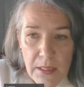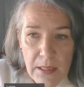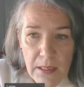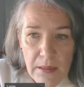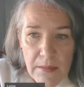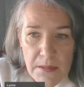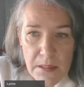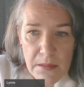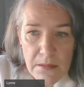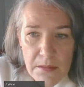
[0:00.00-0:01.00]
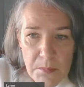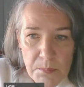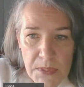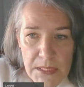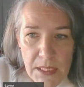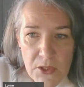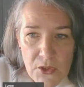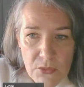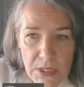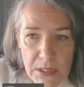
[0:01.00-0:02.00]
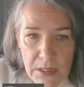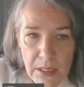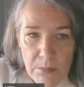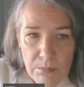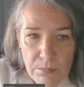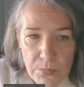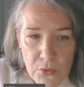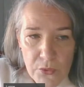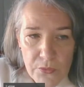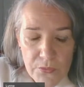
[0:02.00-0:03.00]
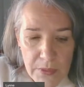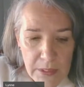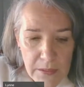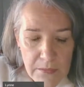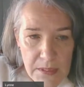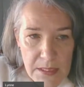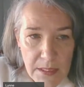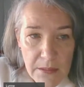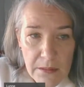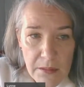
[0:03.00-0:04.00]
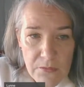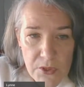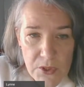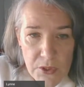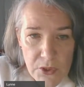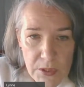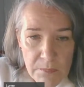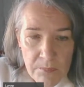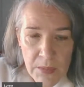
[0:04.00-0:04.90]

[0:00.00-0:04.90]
and there's potential to improve the cycling infrastructure,